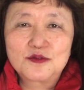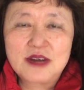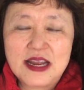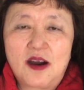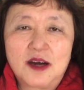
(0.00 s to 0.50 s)

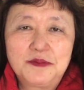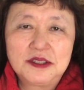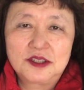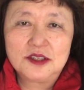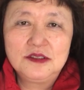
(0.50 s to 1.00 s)
great
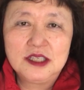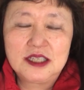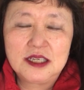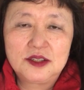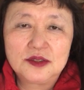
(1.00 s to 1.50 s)

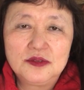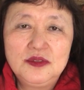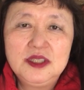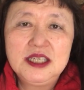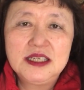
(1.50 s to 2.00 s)
opportunity to
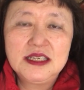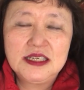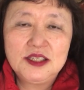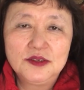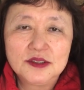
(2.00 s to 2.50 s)

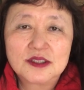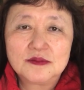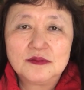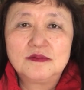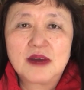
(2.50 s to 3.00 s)
really
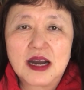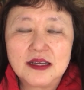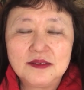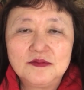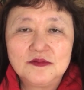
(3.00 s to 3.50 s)
use
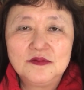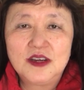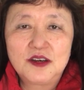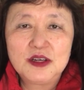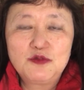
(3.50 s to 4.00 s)
my
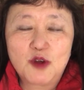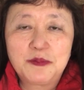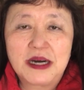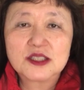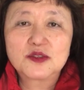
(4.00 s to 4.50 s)
very
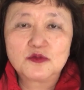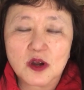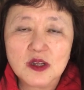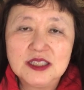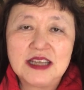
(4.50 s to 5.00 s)
robust
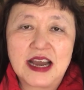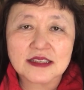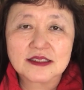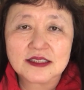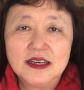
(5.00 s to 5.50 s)

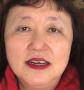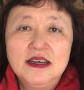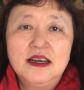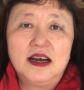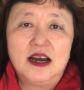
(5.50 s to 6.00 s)
Rolodex
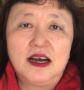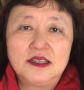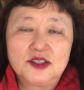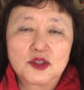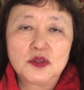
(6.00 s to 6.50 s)

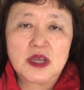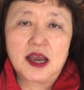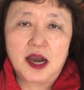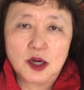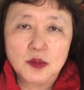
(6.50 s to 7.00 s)
and to
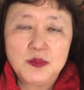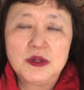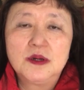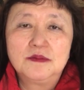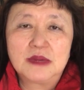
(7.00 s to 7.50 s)
help
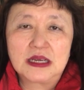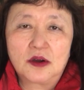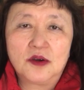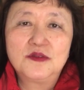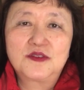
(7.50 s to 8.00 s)

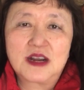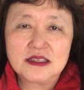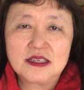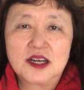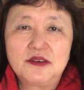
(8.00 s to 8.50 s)
my old
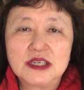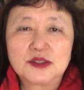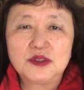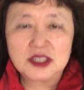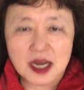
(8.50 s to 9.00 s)
friend
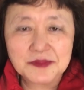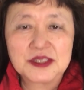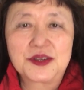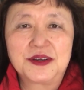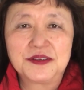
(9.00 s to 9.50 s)
Derek to
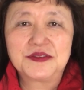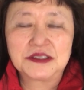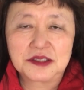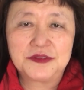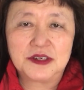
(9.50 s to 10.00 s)
jumpstart the
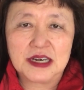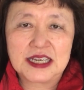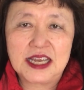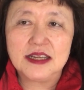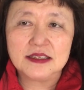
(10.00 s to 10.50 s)
festival
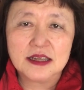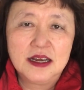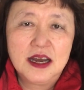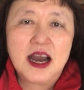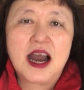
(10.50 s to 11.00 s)
again.
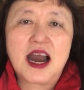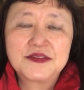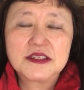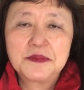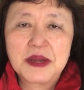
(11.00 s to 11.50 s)

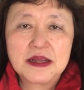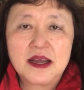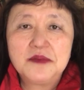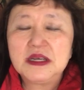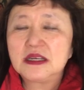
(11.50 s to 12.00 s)
After the
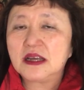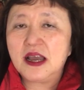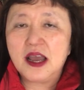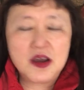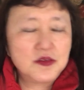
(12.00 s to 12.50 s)
pandemic,
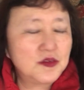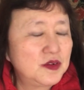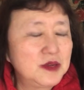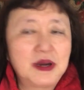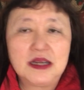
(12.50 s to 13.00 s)

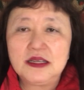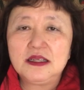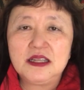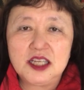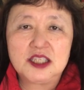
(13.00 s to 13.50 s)

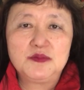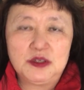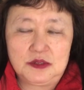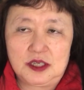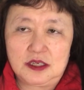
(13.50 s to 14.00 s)
everybody needs
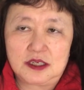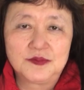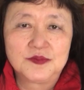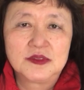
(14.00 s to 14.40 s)
music.